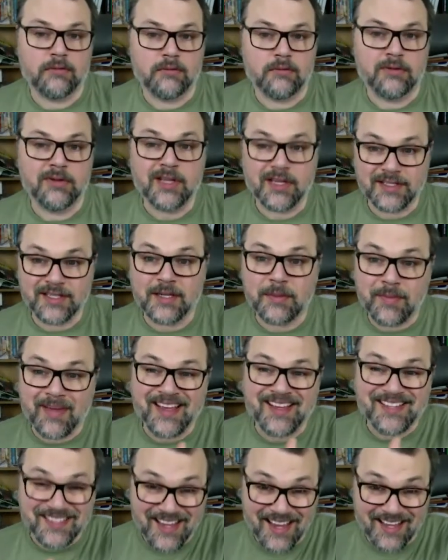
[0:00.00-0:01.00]
does it
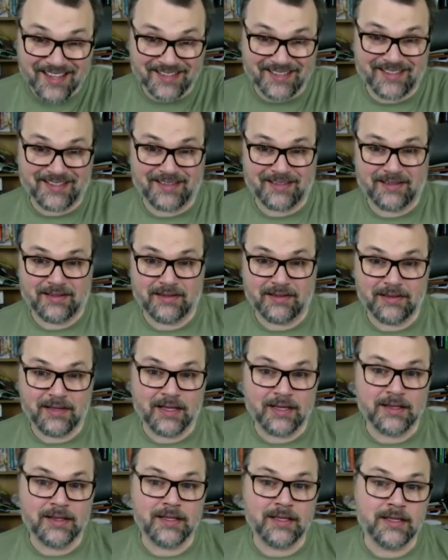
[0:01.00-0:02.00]
make sense
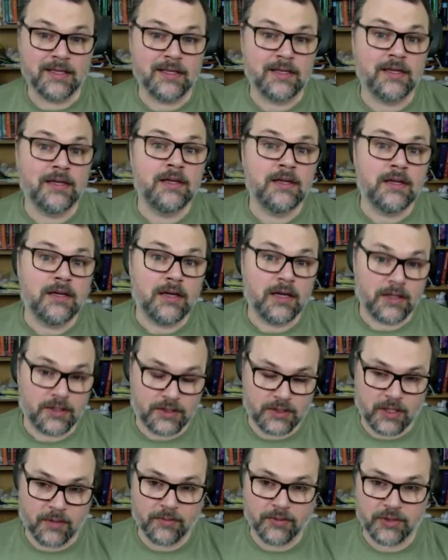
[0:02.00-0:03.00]
that the
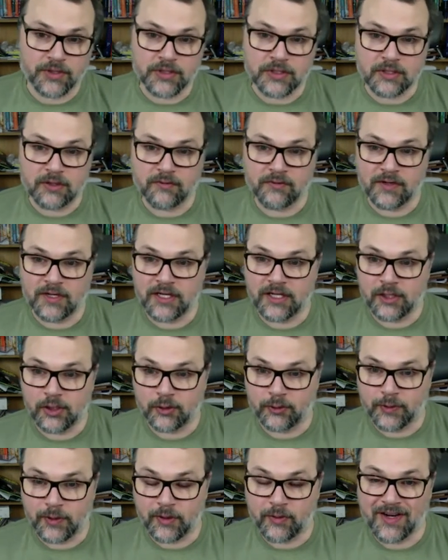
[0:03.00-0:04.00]
assumptions of linear
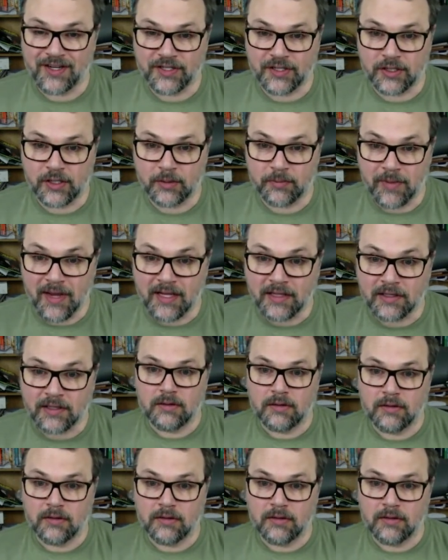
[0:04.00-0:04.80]
regression are met,